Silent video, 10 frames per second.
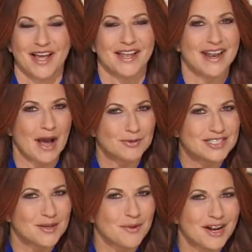Now it's
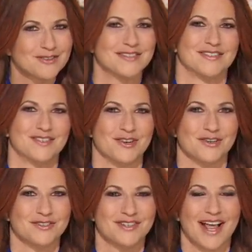someone else's
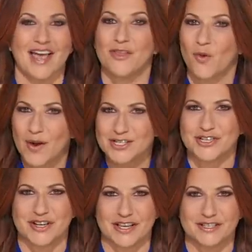turn, and the
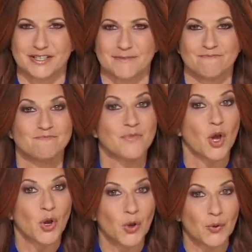question is,
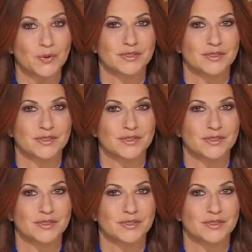who?